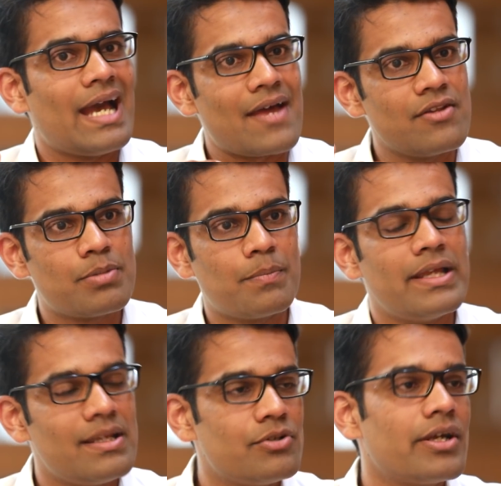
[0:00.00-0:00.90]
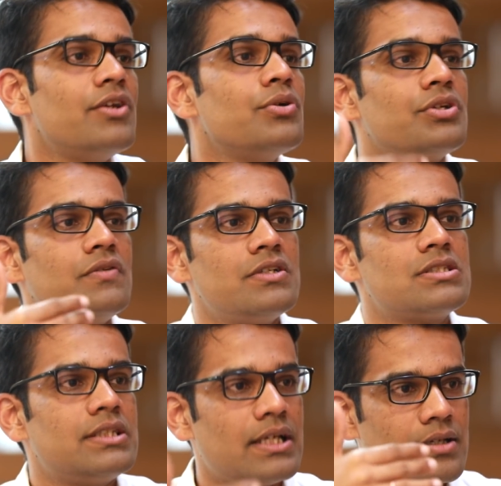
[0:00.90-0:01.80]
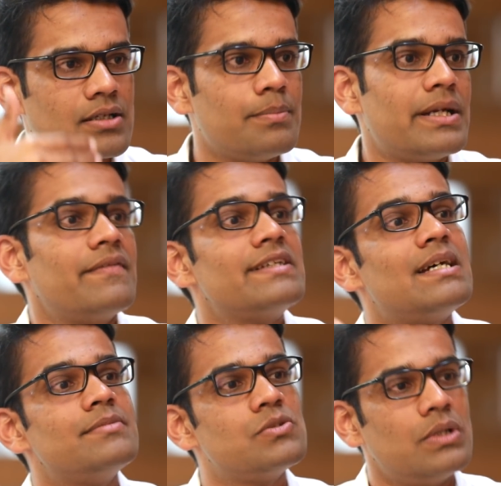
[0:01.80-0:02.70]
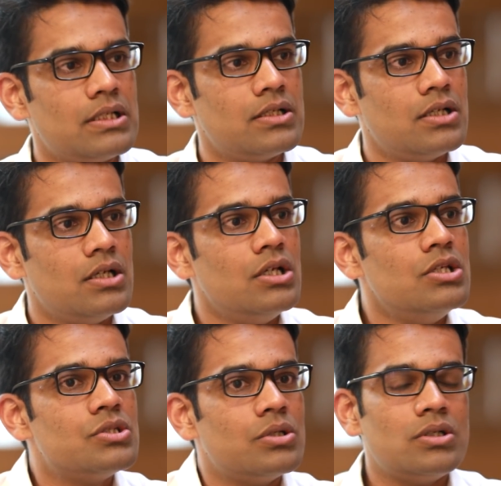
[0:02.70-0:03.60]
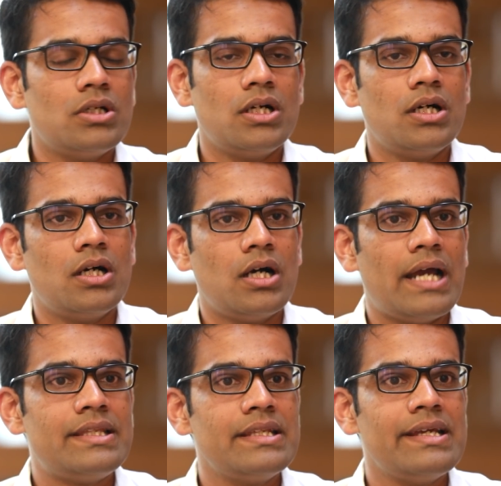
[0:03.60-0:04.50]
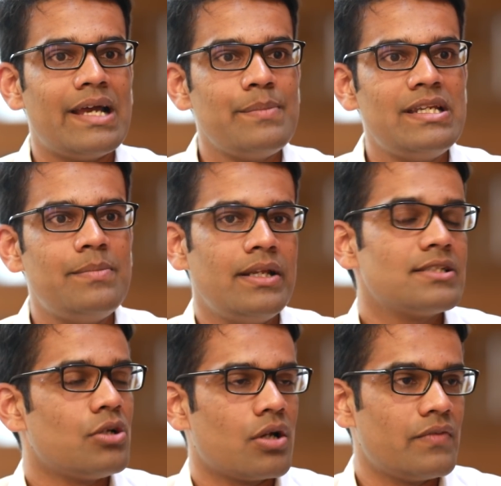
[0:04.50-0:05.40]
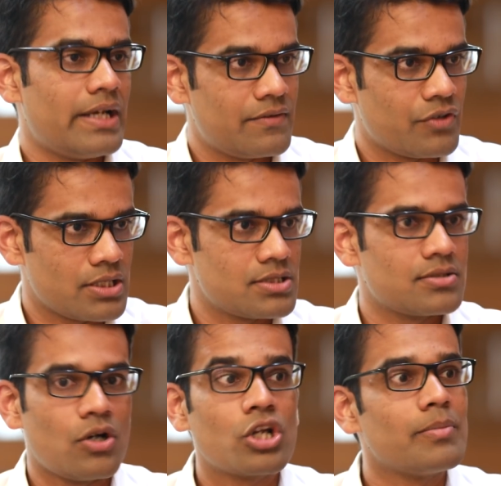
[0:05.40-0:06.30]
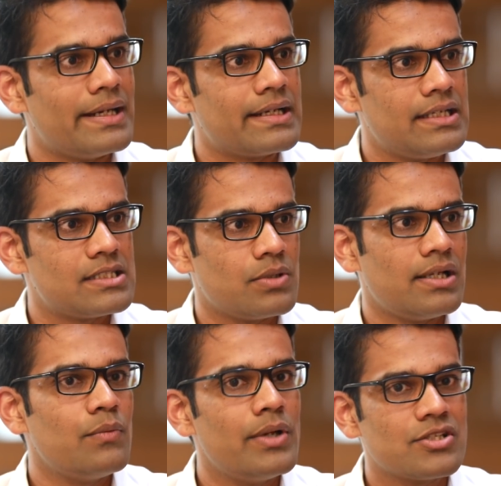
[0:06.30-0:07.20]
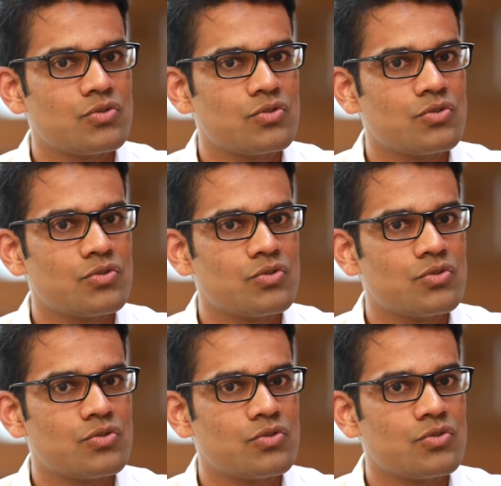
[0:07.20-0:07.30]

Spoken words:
and will prepare them to get into university and competitive exams as well. So I think the IBDP does a lot of that for us automatically as well, and we as